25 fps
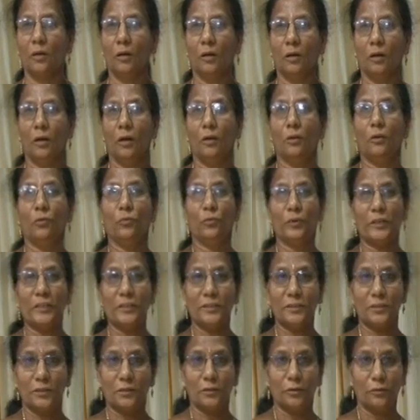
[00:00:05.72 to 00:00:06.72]
Hello
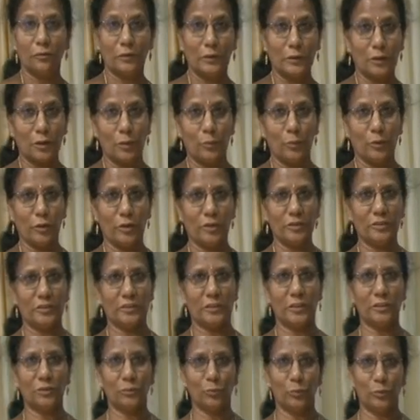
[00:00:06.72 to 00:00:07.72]
friends, welcome to
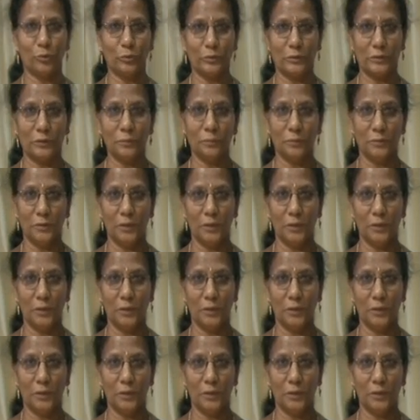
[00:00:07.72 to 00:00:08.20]
Edita's program.